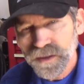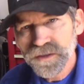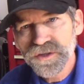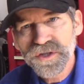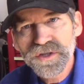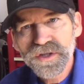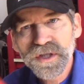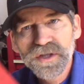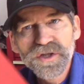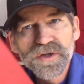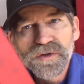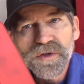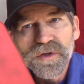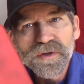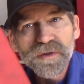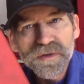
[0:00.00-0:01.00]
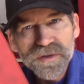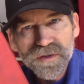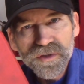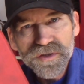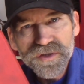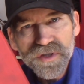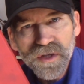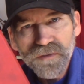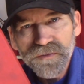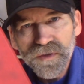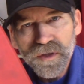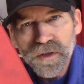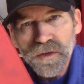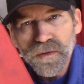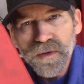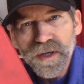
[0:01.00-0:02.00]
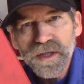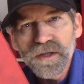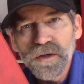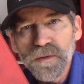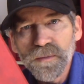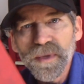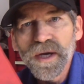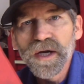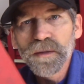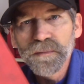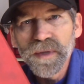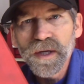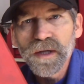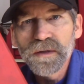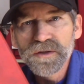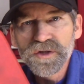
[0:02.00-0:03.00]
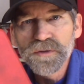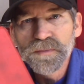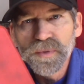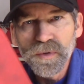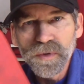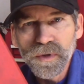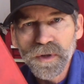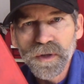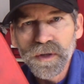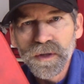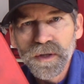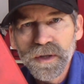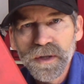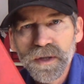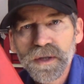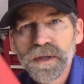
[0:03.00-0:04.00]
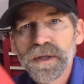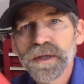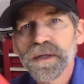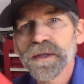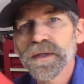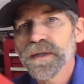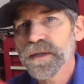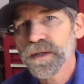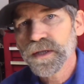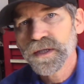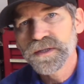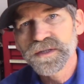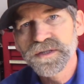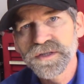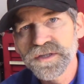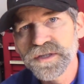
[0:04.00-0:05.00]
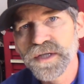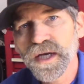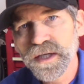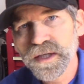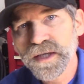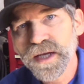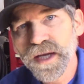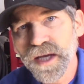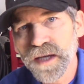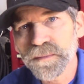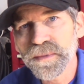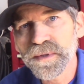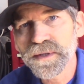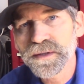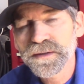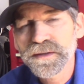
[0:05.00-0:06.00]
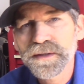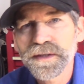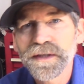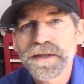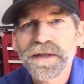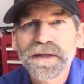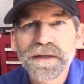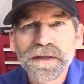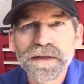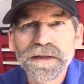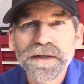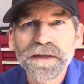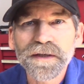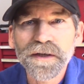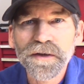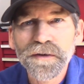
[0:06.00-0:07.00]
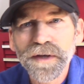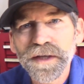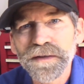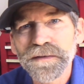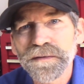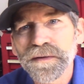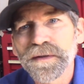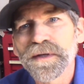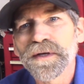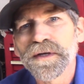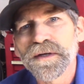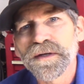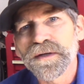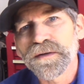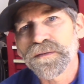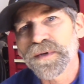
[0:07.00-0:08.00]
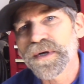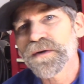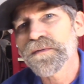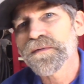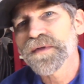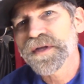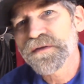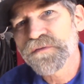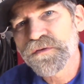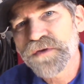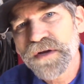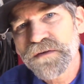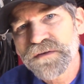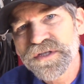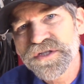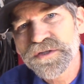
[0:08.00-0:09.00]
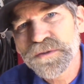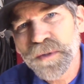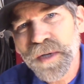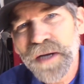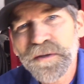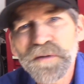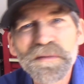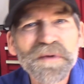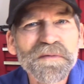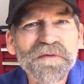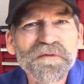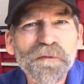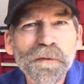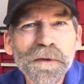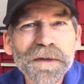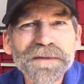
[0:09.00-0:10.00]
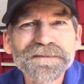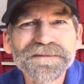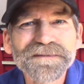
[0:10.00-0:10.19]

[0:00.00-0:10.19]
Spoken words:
just get yourself the correct harmonic balancer puller, and this is not going to happen. All right. Well, if you've never subscribed to me before,